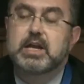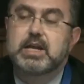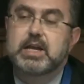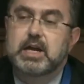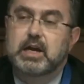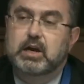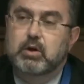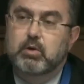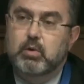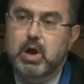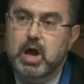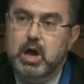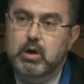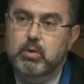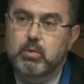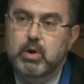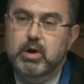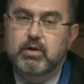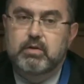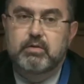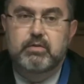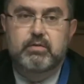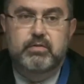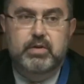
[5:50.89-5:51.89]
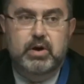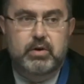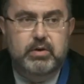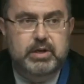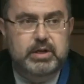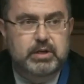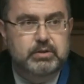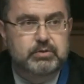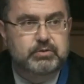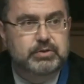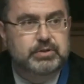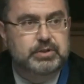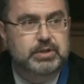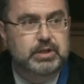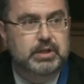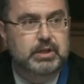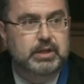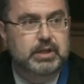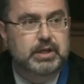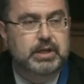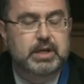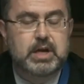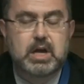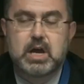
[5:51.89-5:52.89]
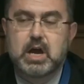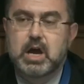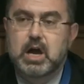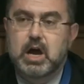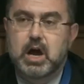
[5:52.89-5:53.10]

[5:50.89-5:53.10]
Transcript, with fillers: Nicaragua, very interestingly,